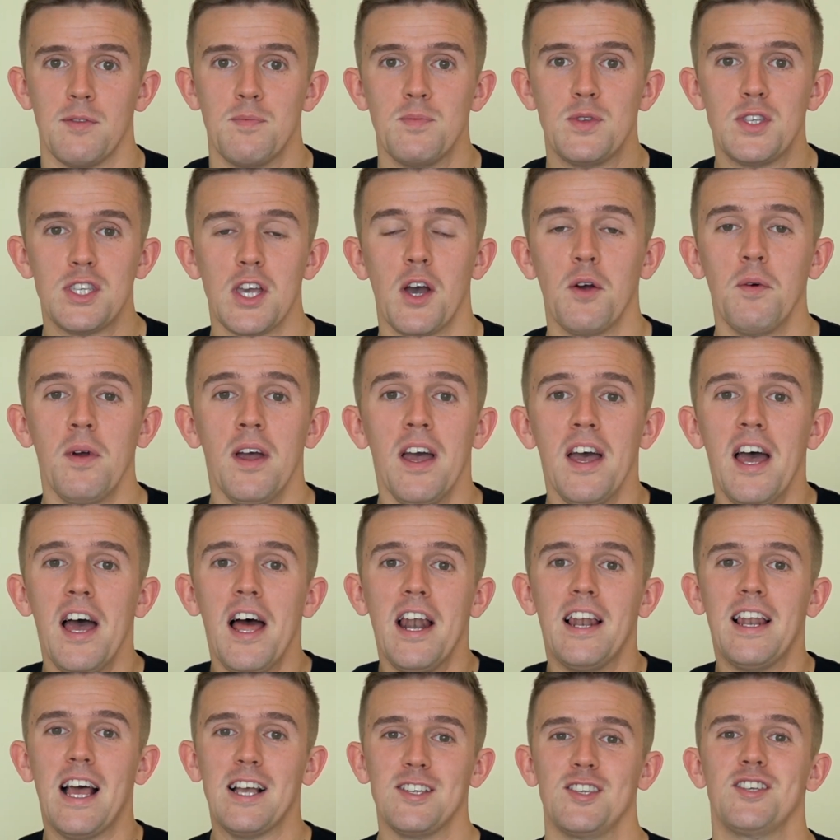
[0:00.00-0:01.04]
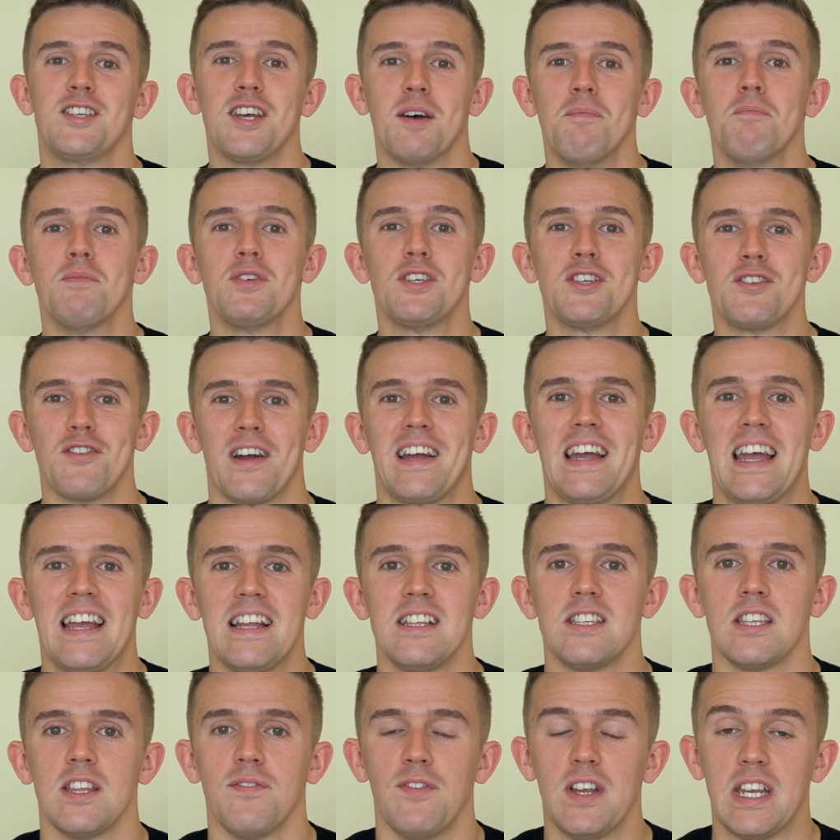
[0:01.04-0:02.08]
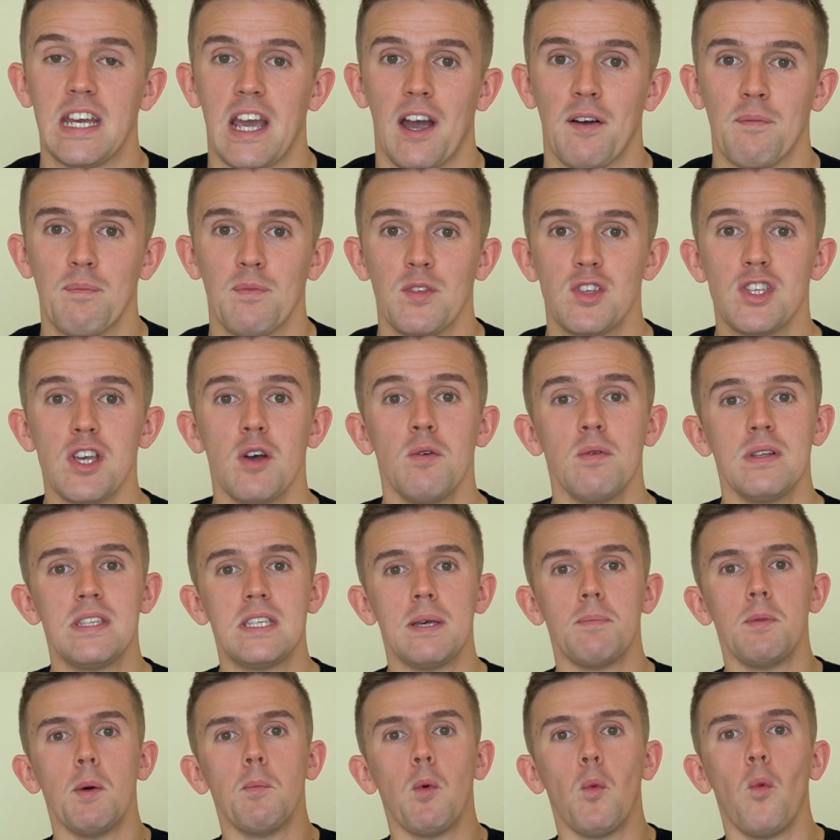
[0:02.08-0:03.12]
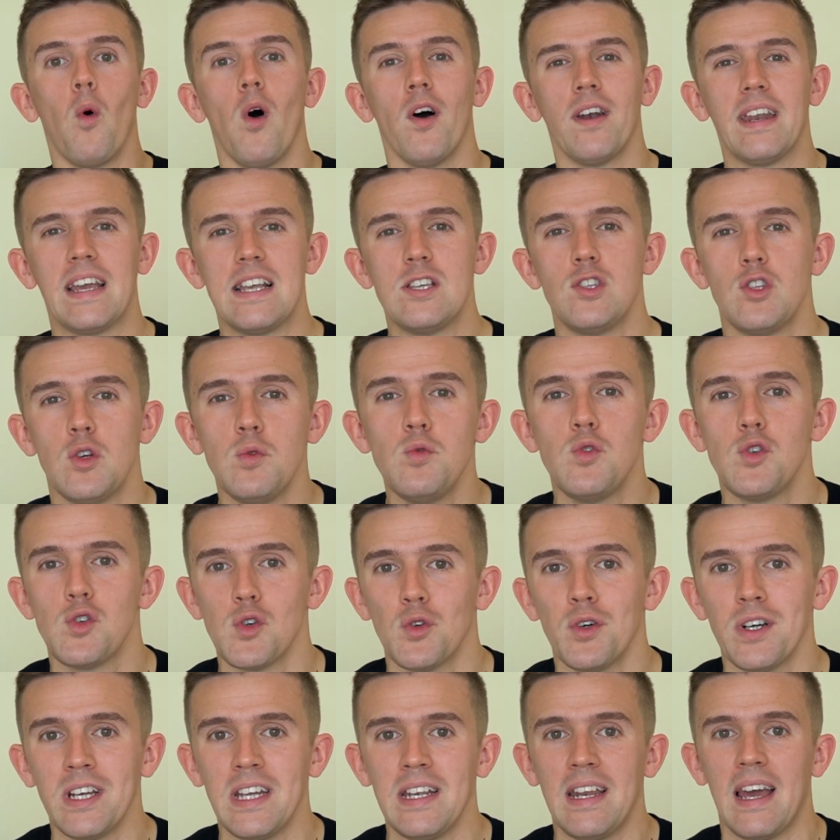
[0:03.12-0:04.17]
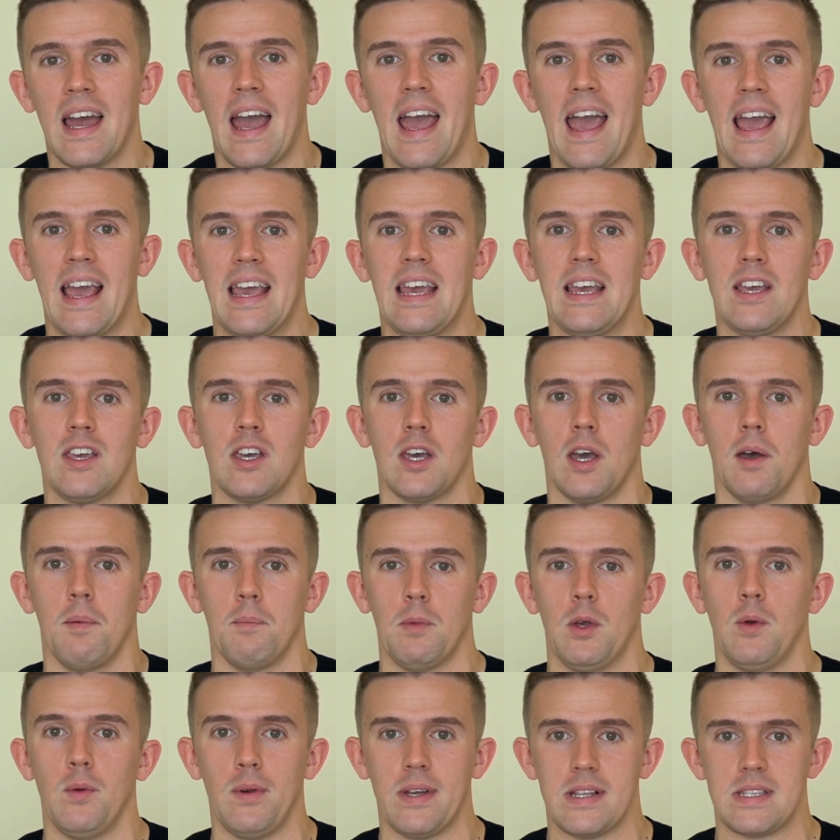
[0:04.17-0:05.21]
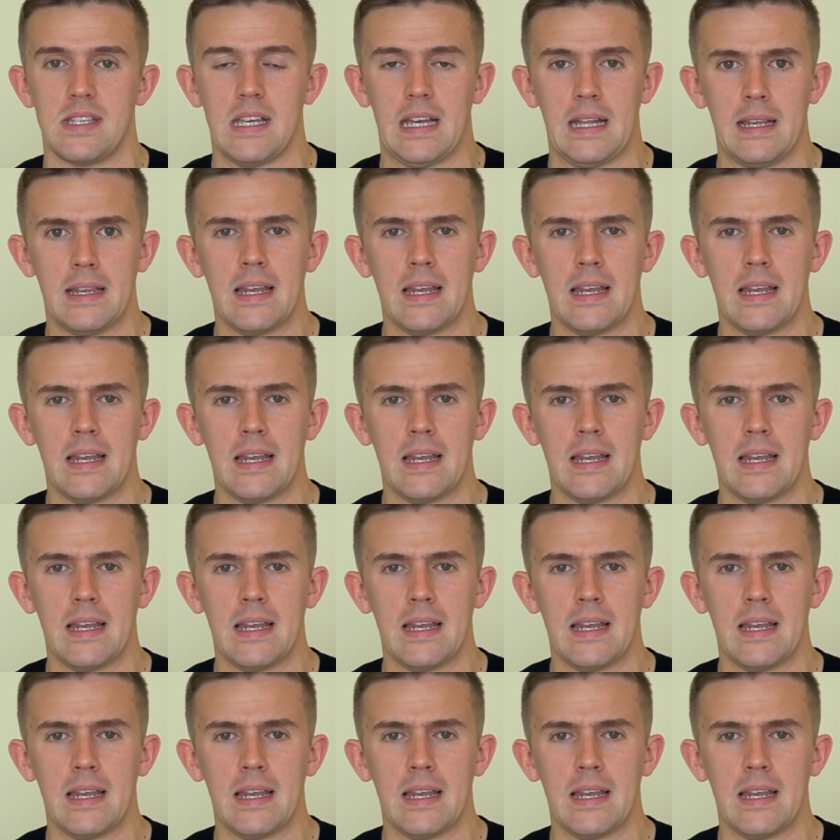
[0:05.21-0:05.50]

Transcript: So let's jump straight into the video. So tip number one is to join a community.